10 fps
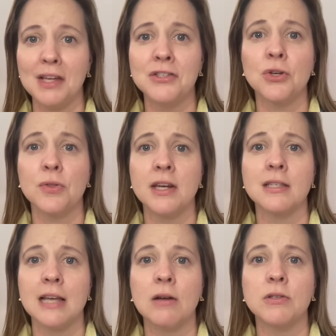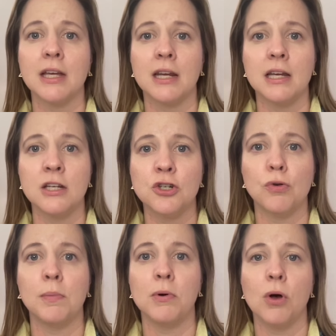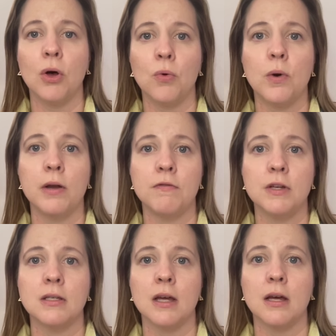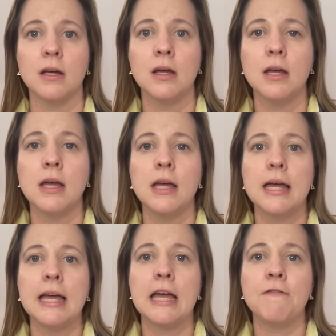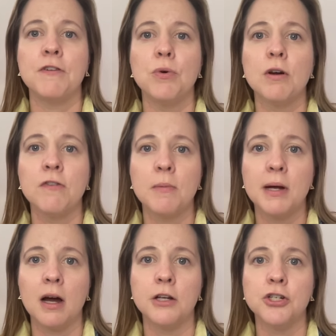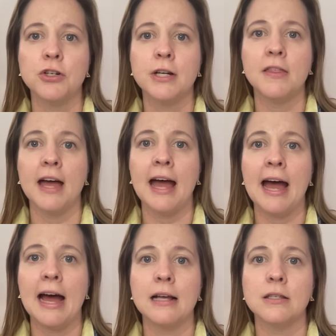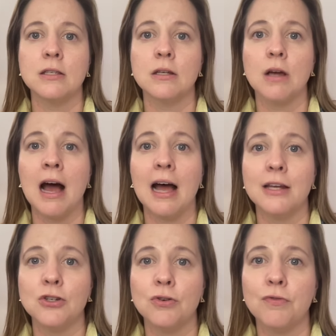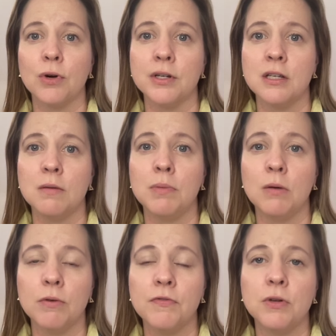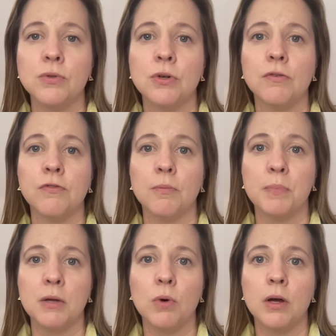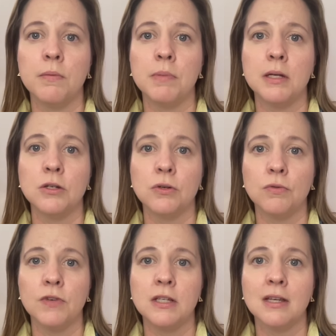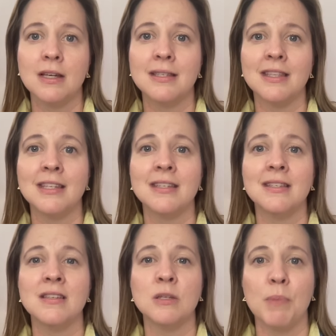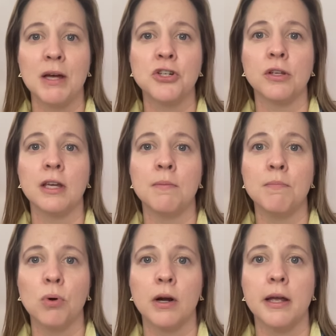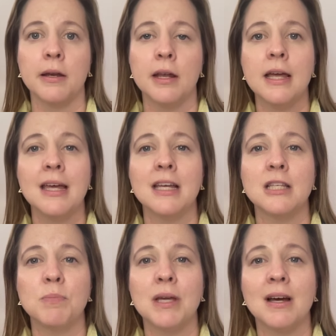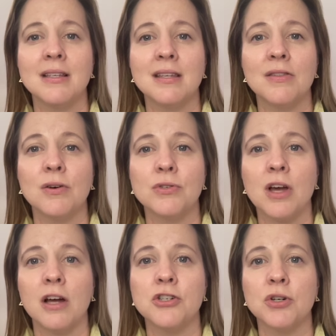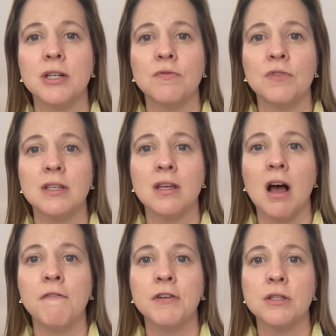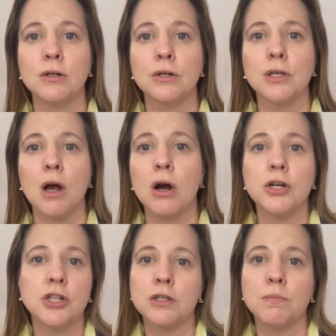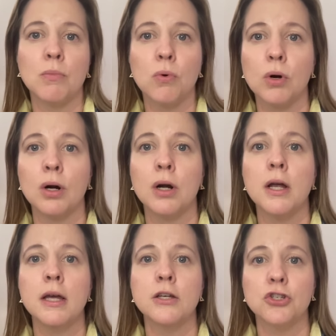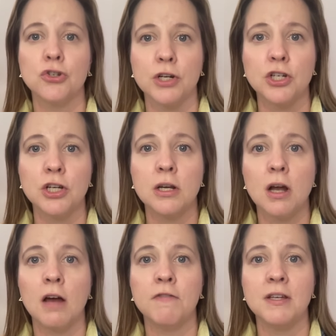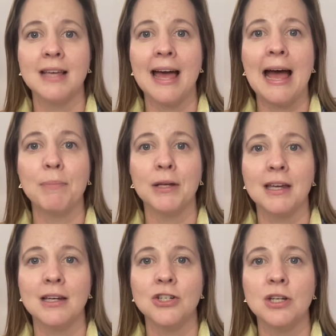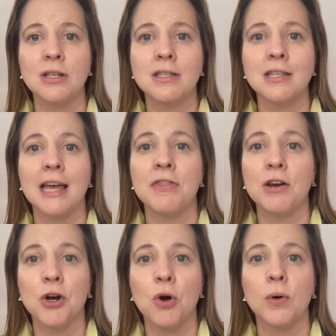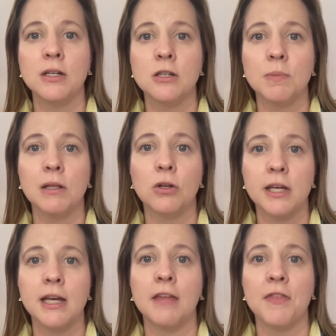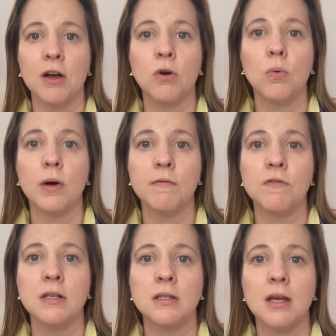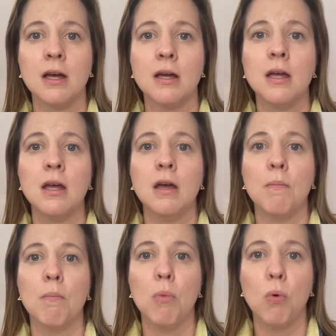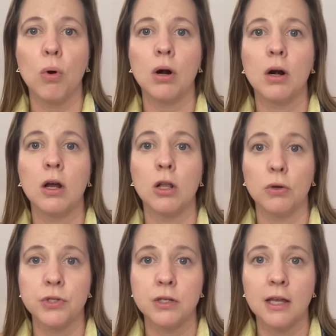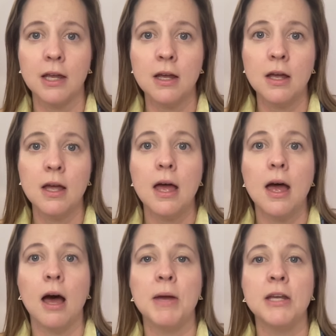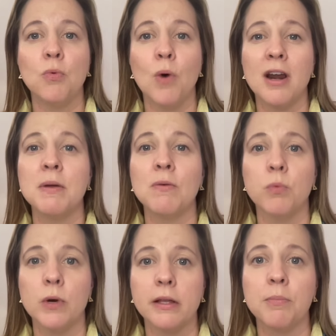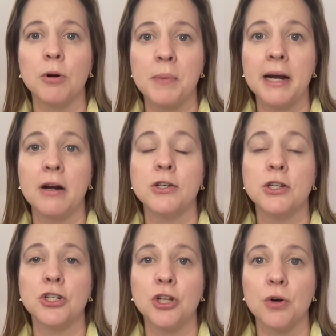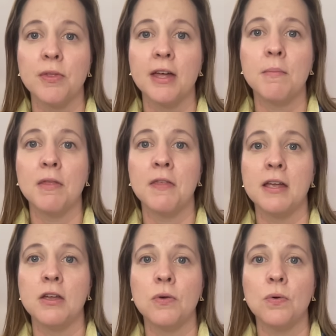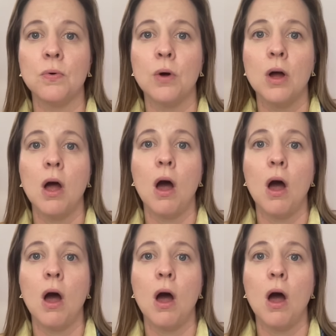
and so that it sounds like an issuable O1 visa. If you are from a country that has high 214B refusal for B1, B2 visas, this is especially important. It's because in those countries, visa officers are just more stringent on visa applications and they're going to be looking at the O1 visa more closely. Um, and you want to be really prepared to show them that you